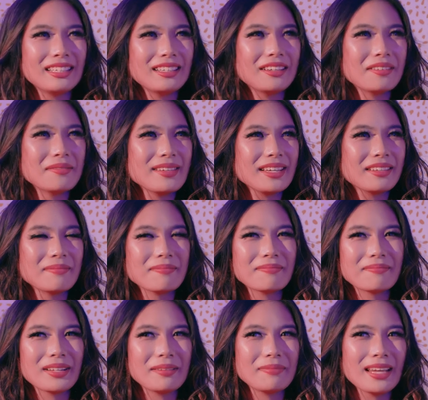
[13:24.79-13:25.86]
you know, make them
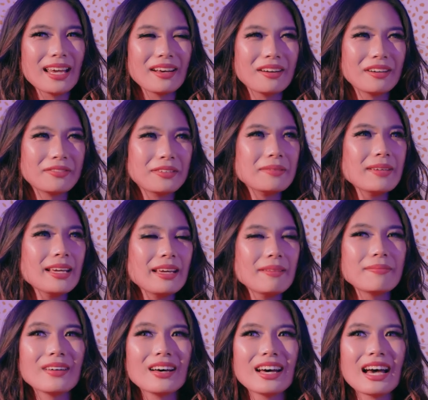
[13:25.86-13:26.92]
play piano for a bit,
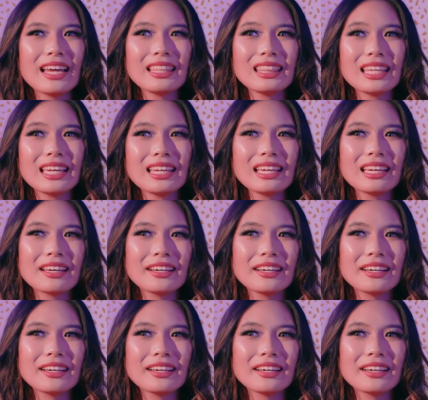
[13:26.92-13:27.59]
but I think,